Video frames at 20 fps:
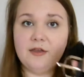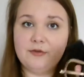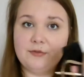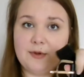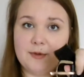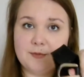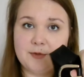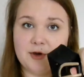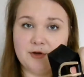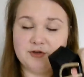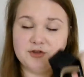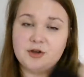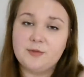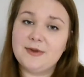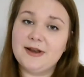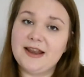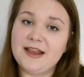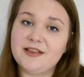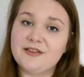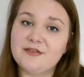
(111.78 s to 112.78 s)
So I'm going
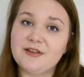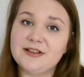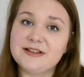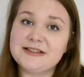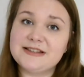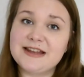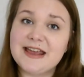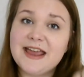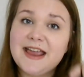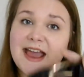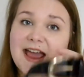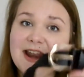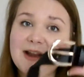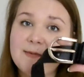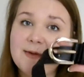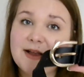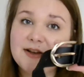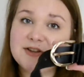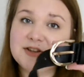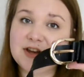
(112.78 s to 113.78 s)
shopping later on today and
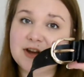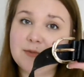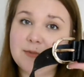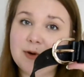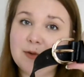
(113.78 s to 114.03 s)
I'm actually going